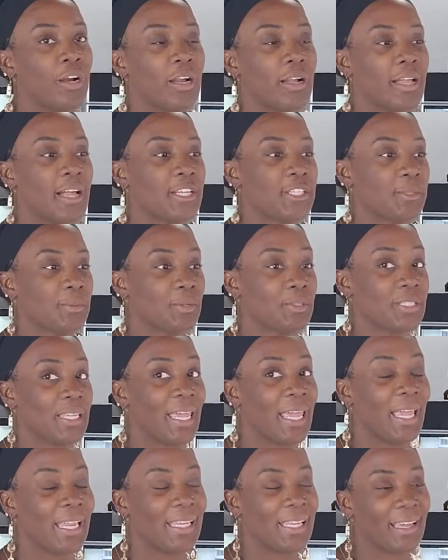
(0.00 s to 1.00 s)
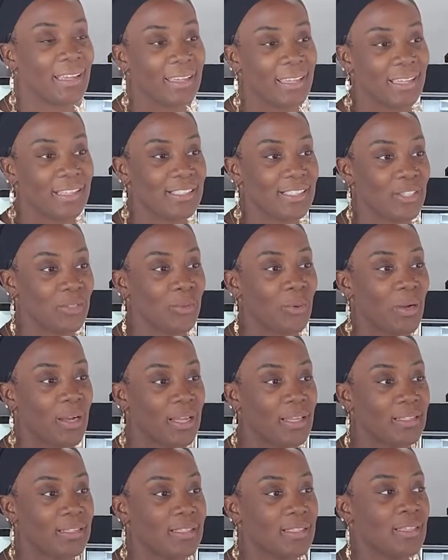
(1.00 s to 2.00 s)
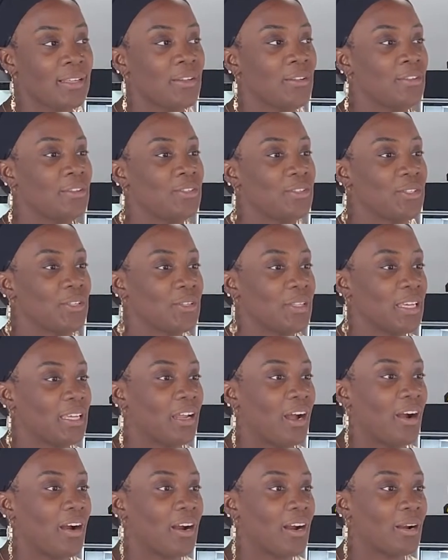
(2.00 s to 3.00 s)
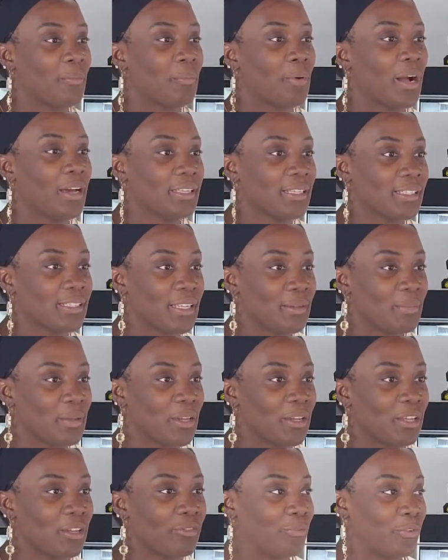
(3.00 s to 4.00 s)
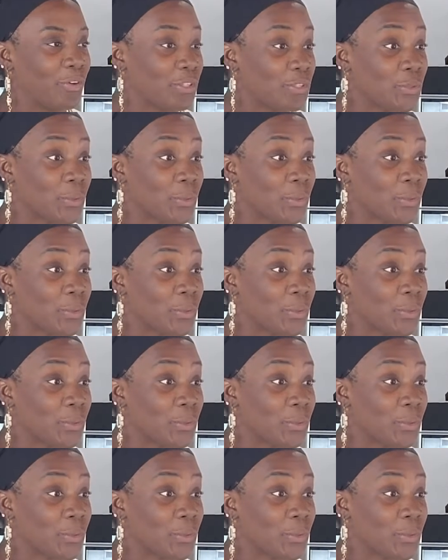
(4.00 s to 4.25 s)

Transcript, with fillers: our customers that cannot get to us, so that our products can be on your front